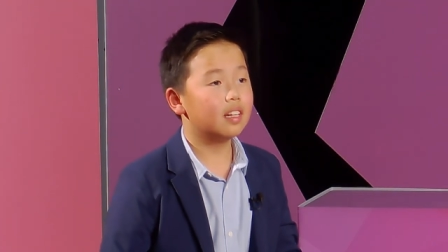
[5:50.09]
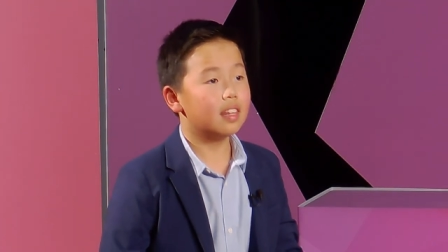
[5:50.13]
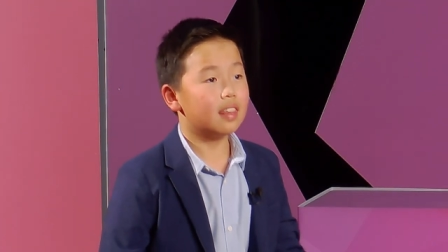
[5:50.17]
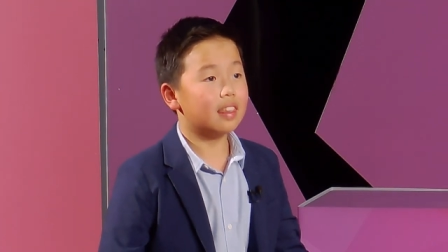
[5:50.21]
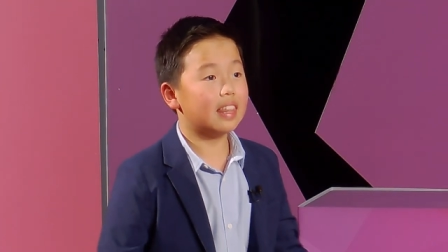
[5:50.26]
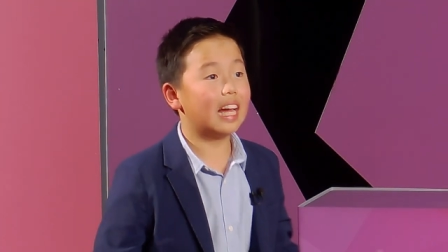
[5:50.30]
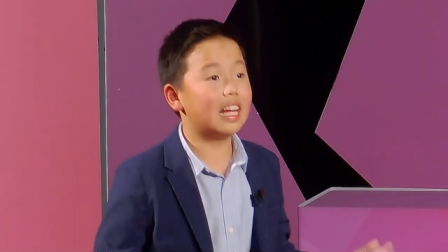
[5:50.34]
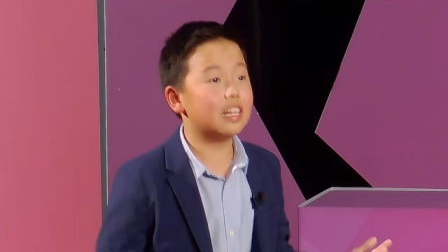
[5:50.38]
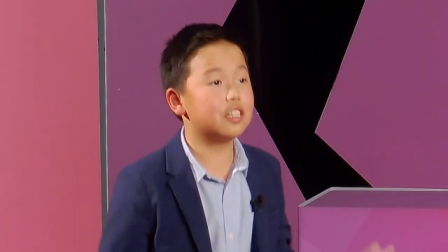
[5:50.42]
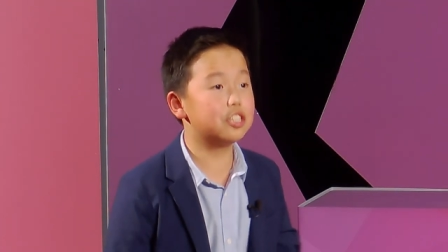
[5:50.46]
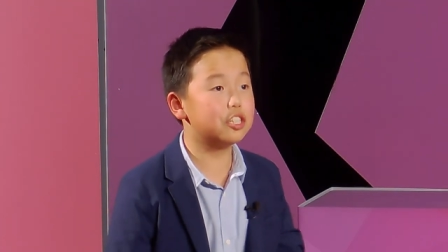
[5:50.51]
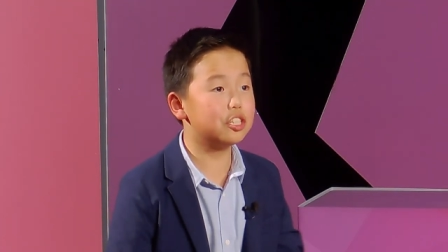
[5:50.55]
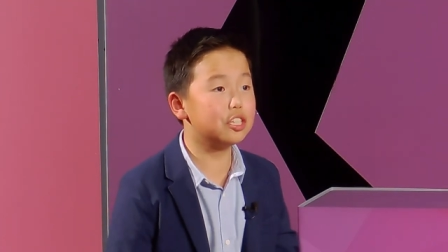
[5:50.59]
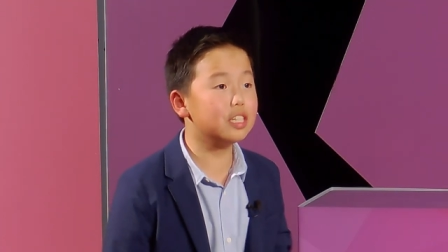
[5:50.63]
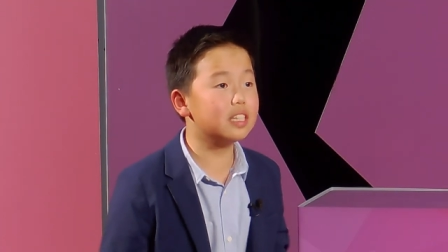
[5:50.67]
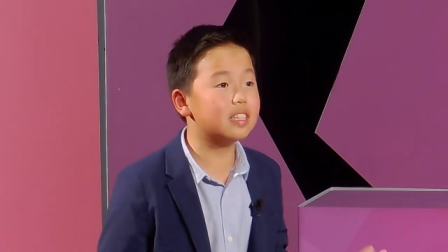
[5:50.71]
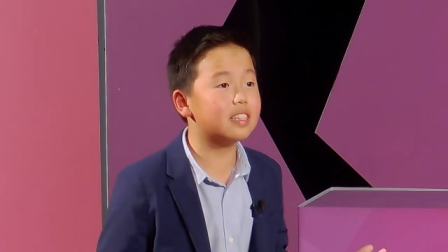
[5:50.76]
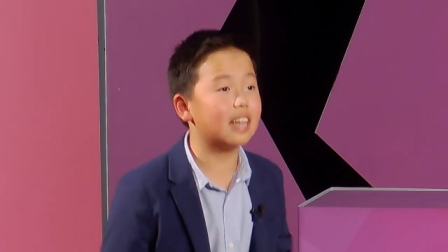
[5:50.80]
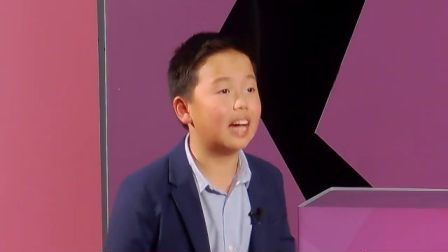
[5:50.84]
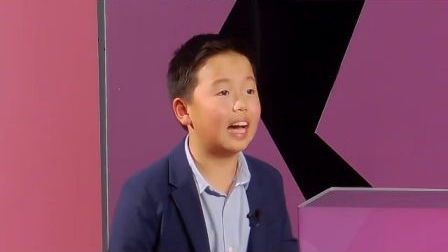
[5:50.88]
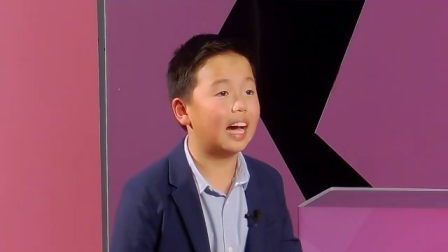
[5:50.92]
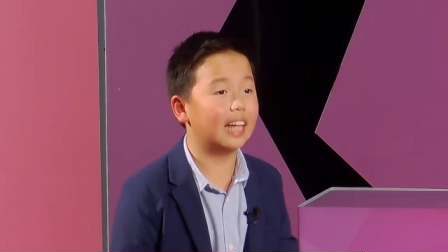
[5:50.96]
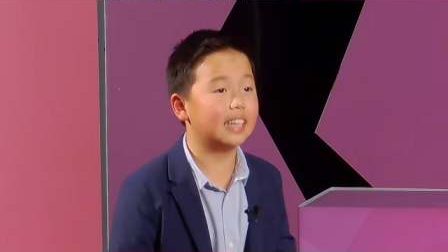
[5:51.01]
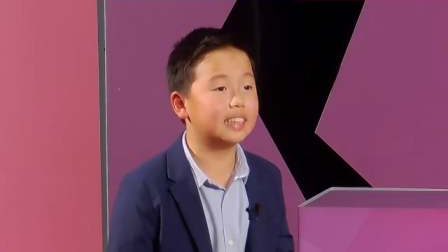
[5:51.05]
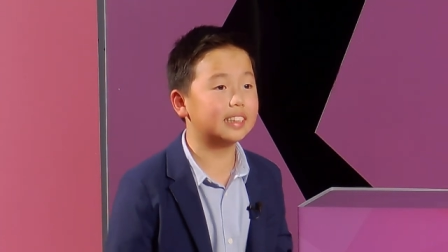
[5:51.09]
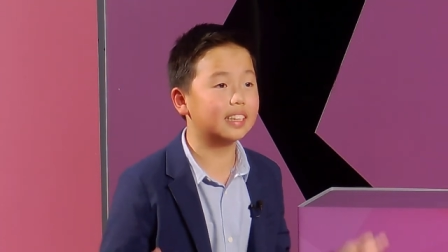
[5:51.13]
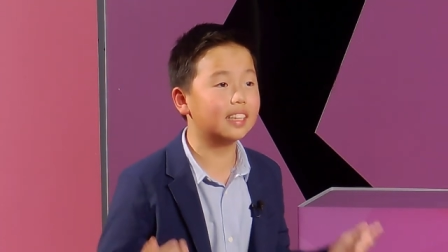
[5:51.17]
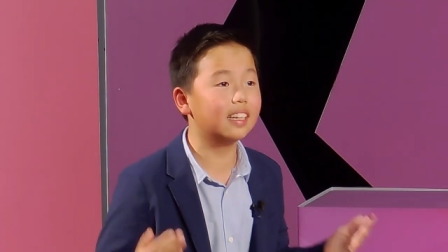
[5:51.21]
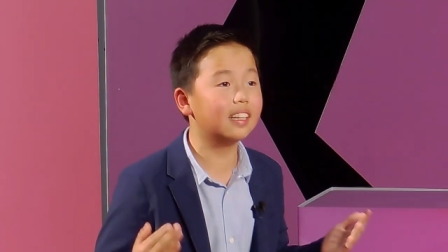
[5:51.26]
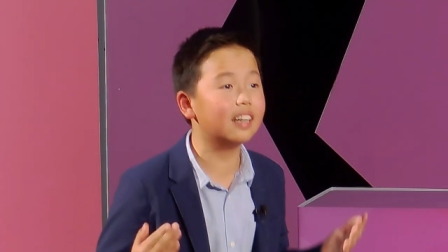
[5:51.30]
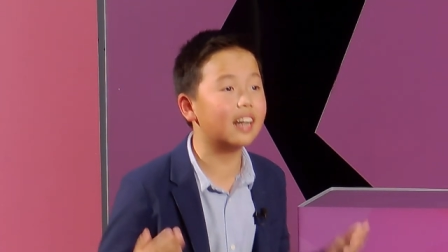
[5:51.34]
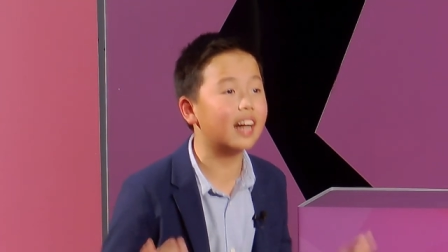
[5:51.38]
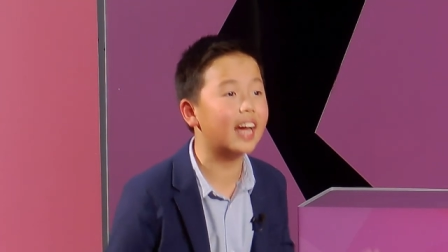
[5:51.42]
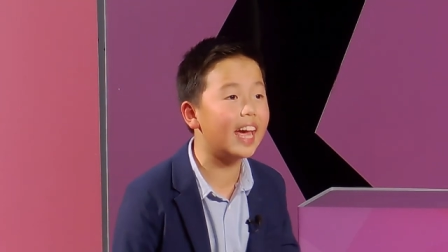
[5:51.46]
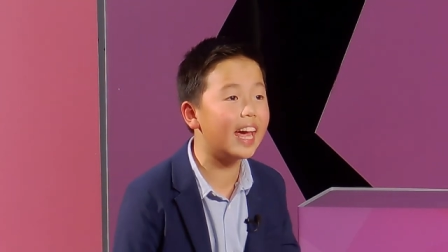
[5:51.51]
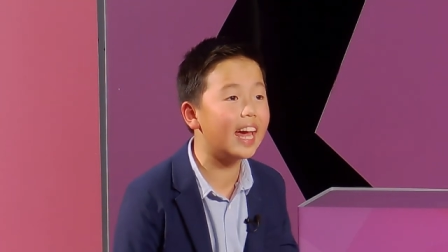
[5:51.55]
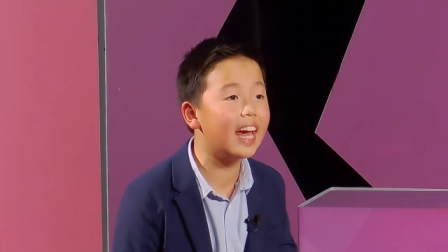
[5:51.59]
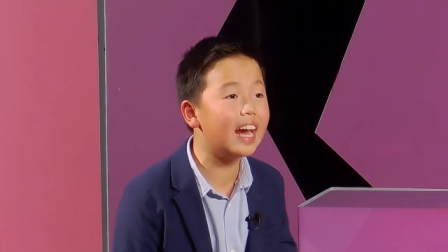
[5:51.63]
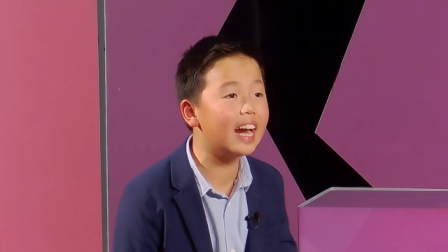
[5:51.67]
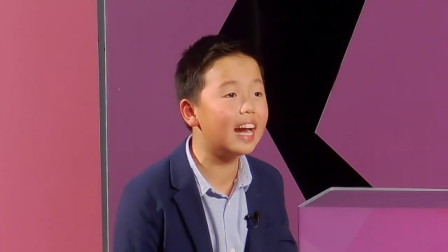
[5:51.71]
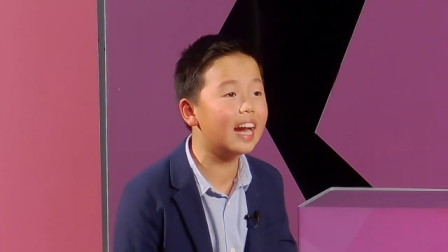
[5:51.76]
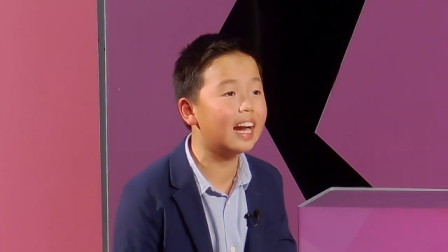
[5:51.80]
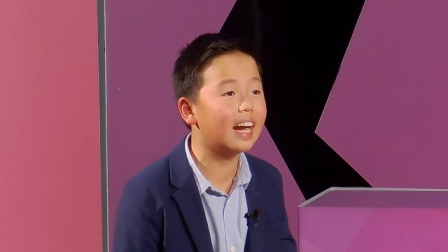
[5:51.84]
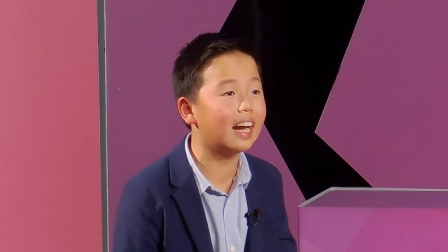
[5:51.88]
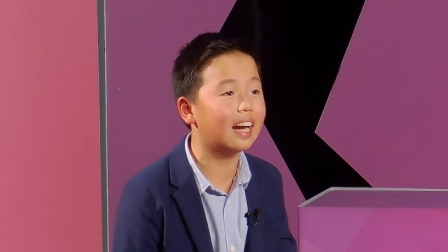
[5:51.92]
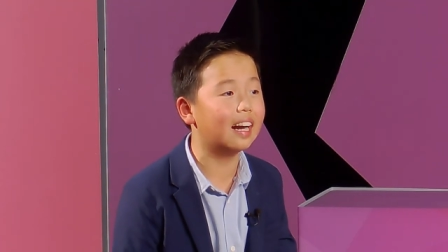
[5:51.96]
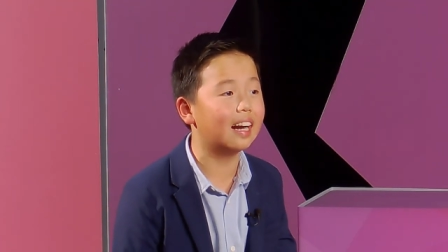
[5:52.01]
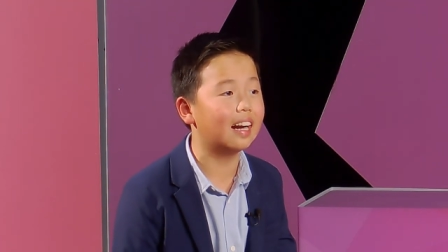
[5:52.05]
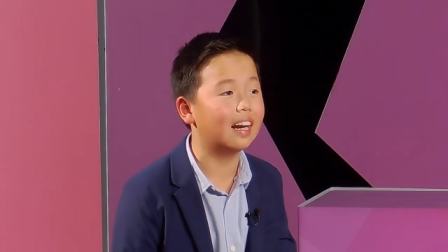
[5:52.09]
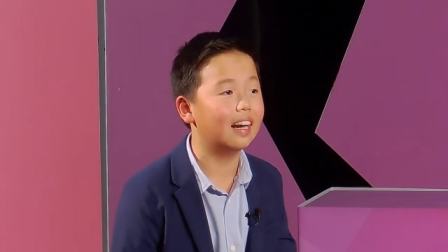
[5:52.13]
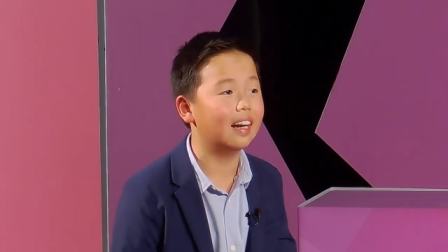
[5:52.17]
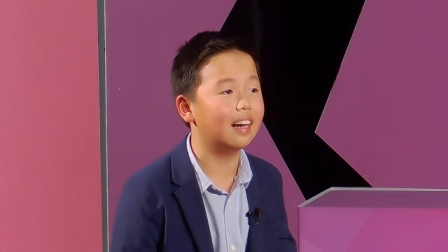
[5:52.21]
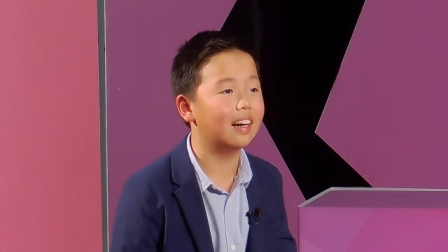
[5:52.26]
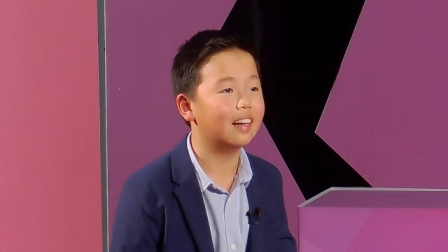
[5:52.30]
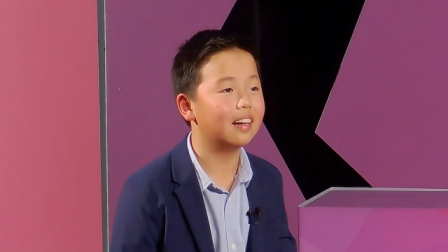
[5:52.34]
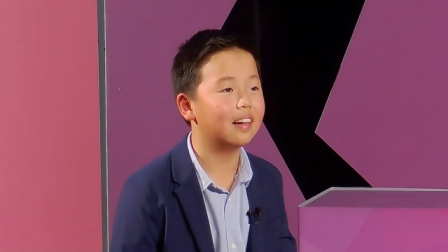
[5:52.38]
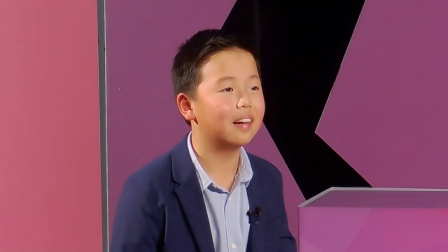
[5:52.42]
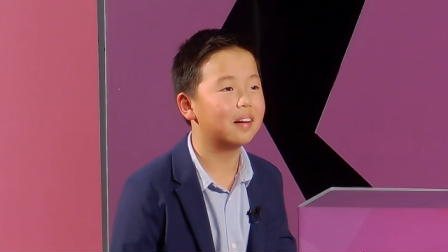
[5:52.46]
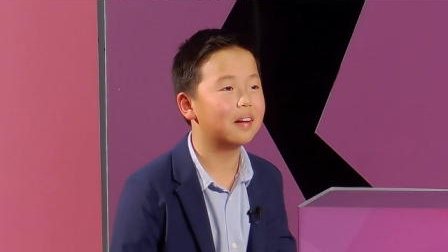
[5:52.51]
that she dyes her hair!